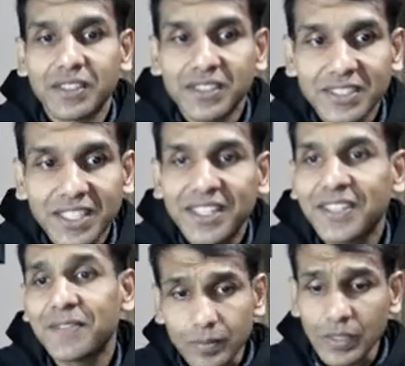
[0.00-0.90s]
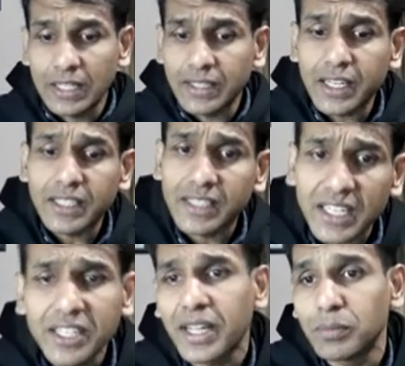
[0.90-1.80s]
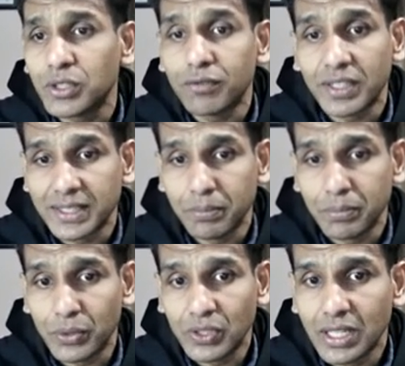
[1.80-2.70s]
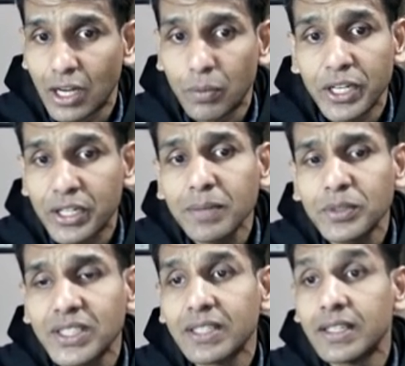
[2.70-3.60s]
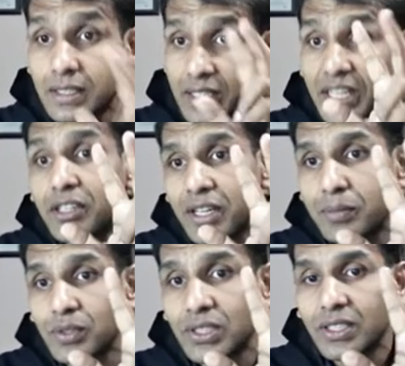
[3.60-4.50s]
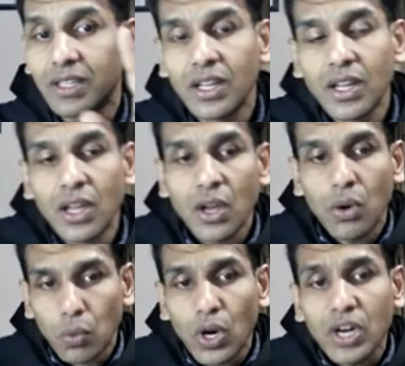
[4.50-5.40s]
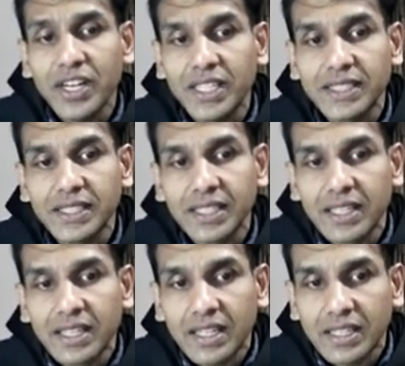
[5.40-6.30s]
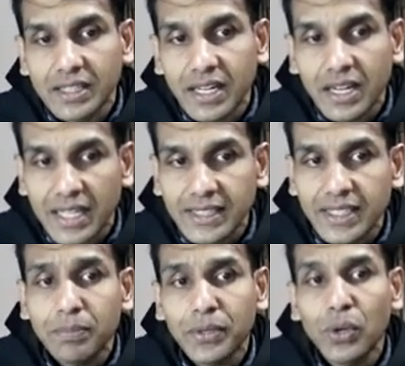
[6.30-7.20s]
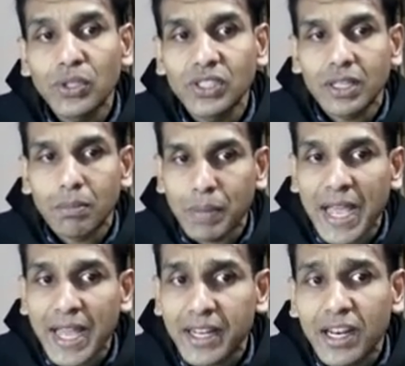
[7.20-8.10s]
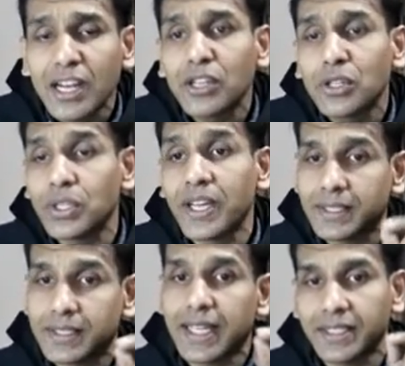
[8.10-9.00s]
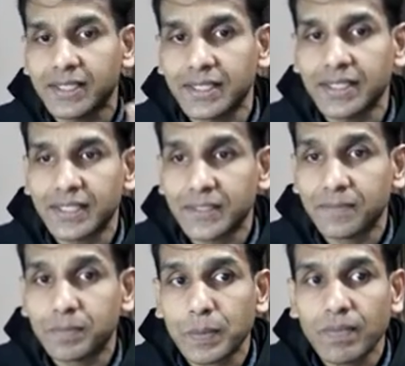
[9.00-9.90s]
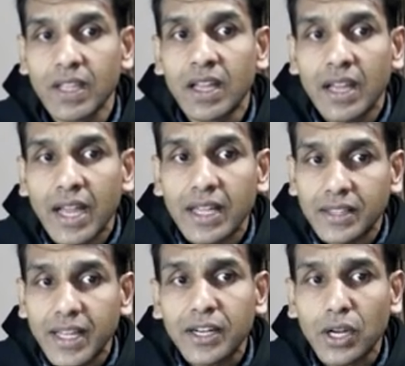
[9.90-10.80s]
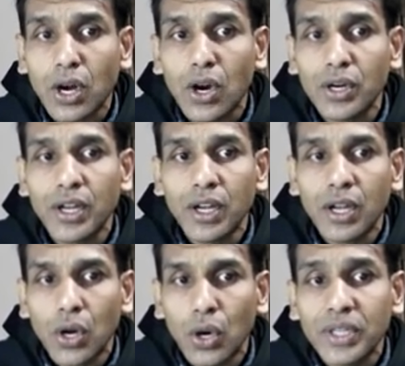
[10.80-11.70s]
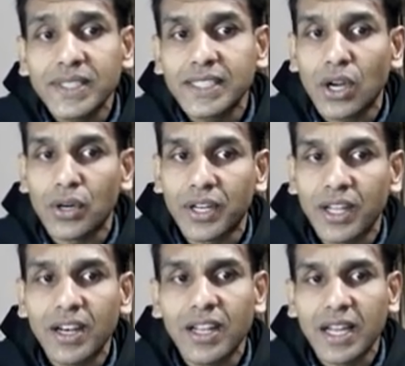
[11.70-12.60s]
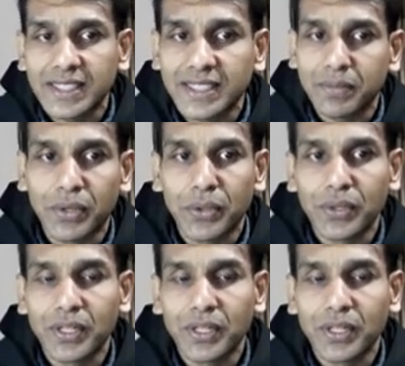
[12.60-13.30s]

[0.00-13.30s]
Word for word: See? There are three types of asymptotes. How many types? Three types. One is the asymptotes parallel to the x-axis and they are called horizontal asymptote.